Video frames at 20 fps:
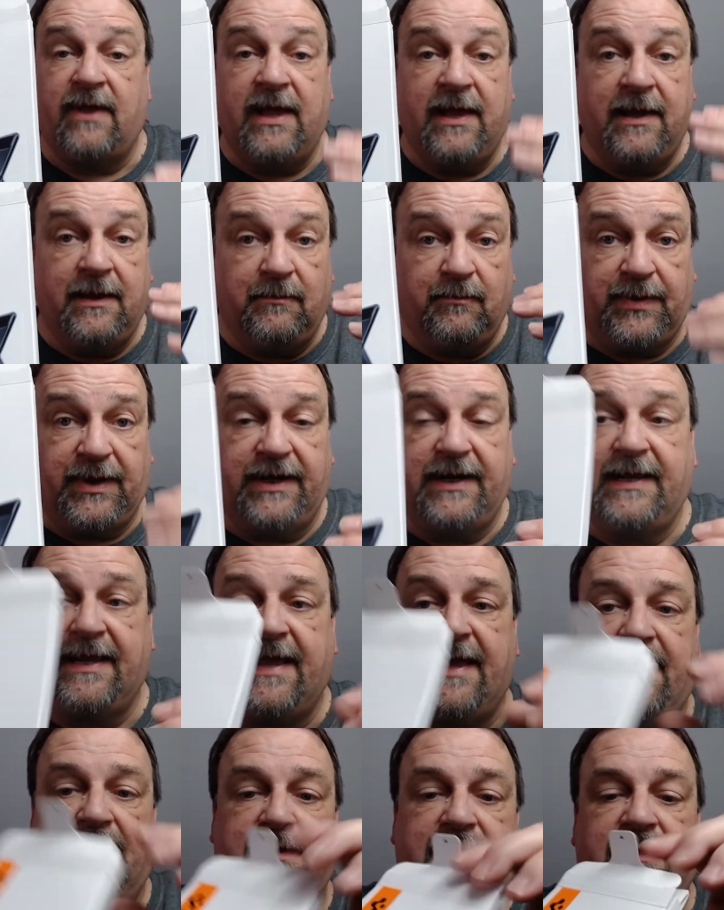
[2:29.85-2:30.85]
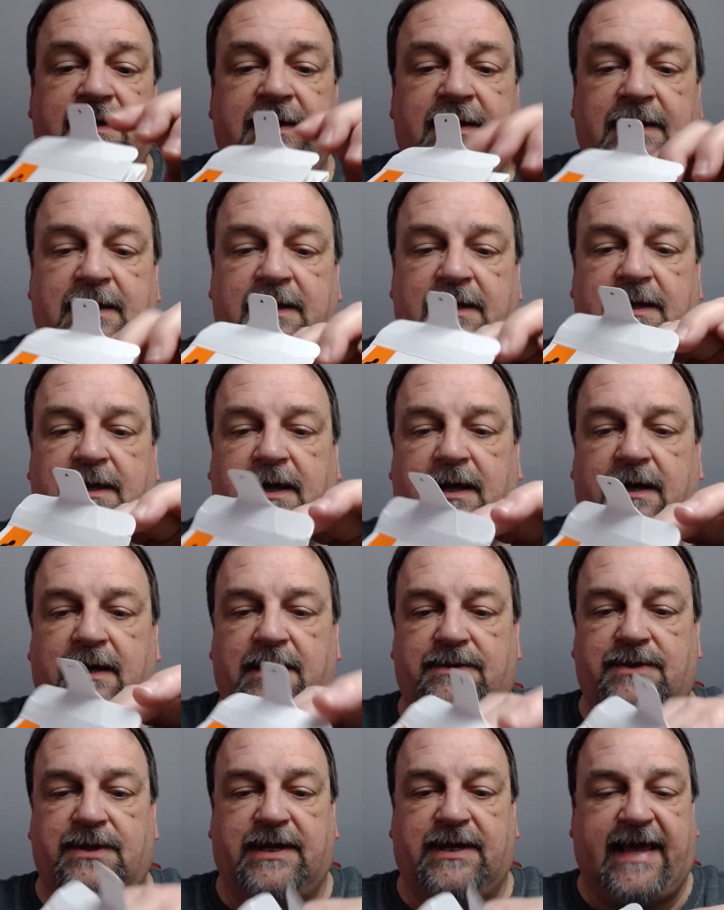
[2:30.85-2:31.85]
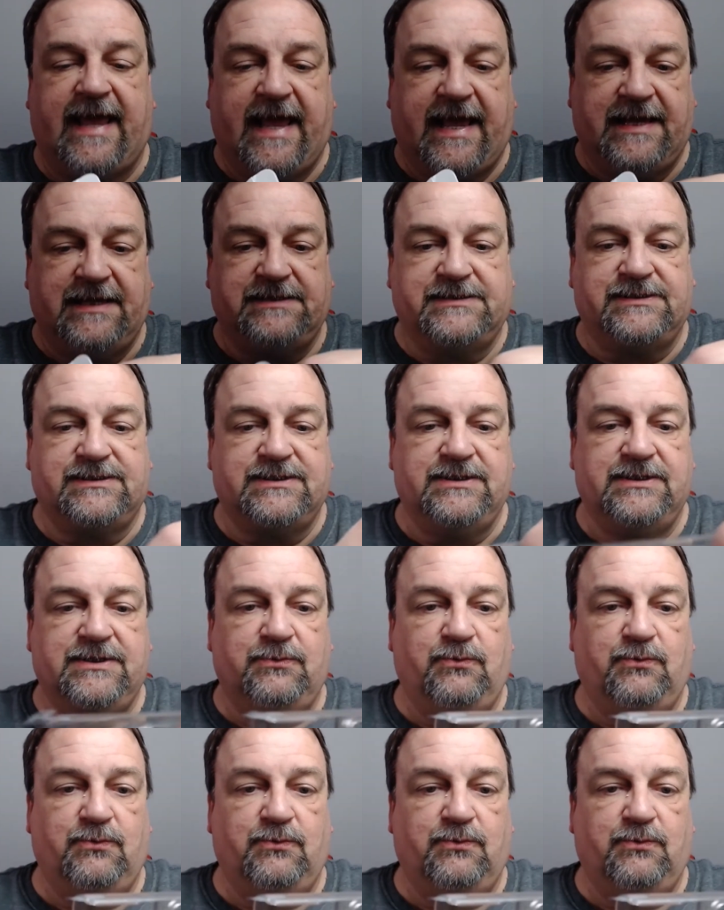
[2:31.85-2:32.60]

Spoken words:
But again, the case